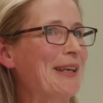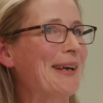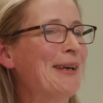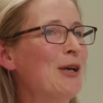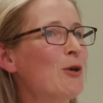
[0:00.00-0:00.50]

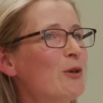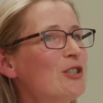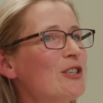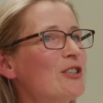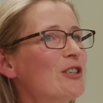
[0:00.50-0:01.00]
there,
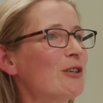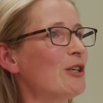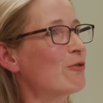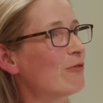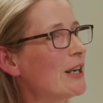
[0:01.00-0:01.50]
which is that
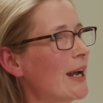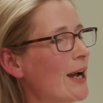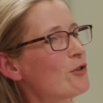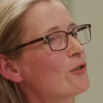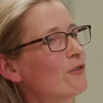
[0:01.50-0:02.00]
you know really
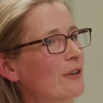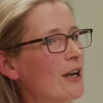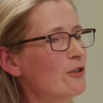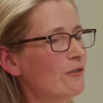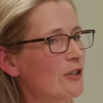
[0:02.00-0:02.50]
out of
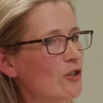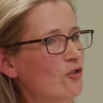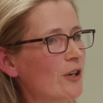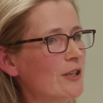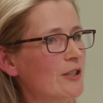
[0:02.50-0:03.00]
out of
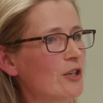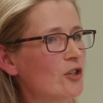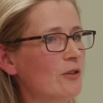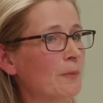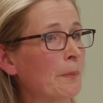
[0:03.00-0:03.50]

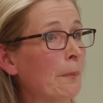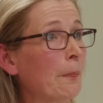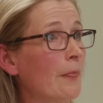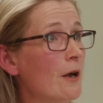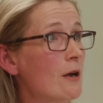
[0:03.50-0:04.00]
industrialization
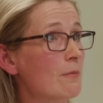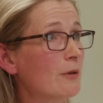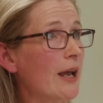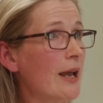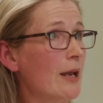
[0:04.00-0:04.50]
um,
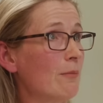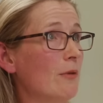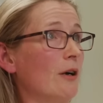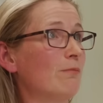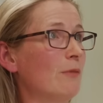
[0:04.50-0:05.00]

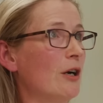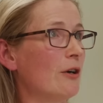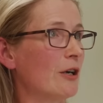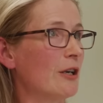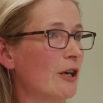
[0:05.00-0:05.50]
came a, a,
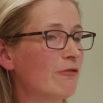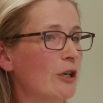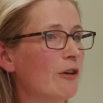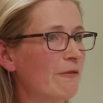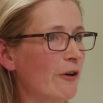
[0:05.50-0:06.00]

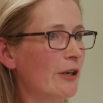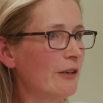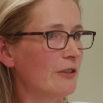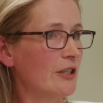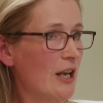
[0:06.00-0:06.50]
a, a,
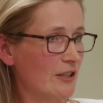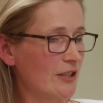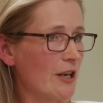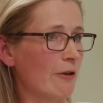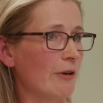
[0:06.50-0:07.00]
very
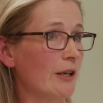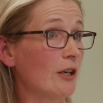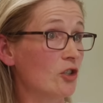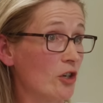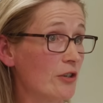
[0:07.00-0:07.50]
necessary
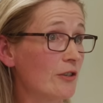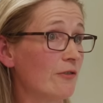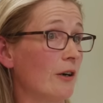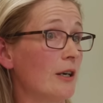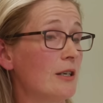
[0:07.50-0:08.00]
and
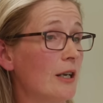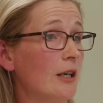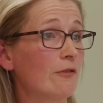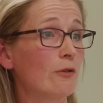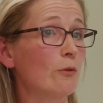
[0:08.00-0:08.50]
justified
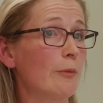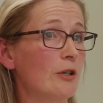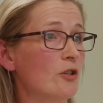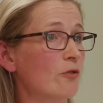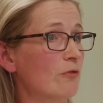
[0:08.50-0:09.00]
need for
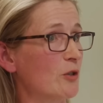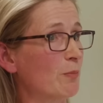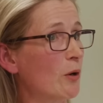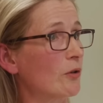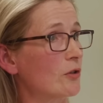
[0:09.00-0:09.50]
women to
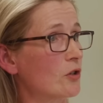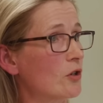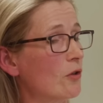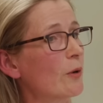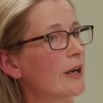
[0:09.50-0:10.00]
respond
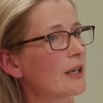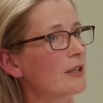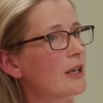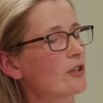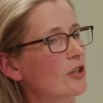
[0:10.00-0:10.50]
to the way
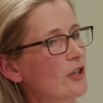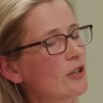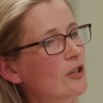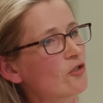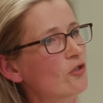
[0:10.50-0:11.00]
in, the
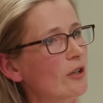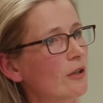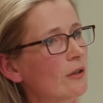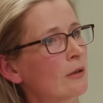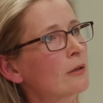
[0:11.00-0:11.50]

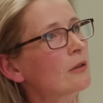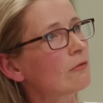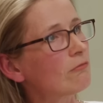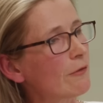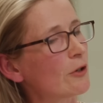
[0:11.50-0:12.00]
industrial
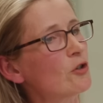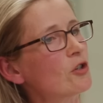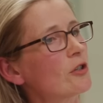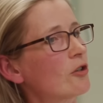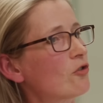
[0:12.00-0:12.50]

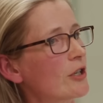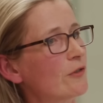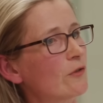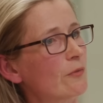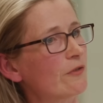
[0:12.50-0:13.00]
revolution had
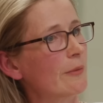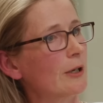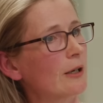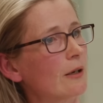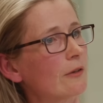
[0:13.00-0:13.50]
transformed
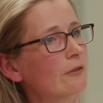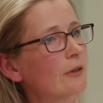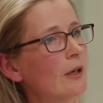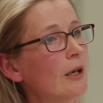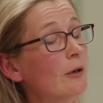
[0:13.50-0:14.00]
family life,
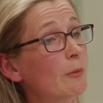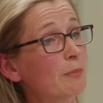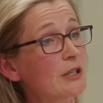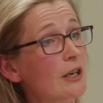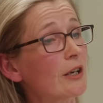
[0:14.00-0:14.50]
yes.
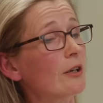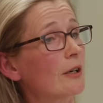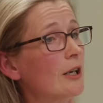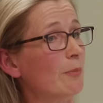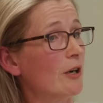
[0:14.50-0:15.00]
and
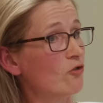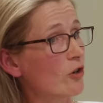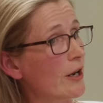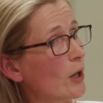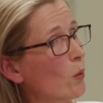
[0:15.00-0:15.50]
particularly by
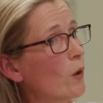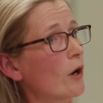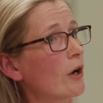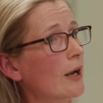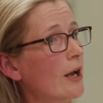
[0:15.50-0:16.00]
draining
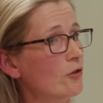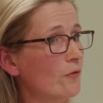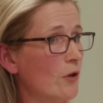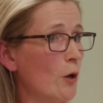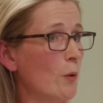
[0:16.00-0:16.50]
work out
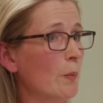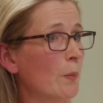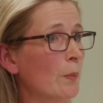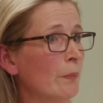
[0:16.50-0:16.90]
of the home.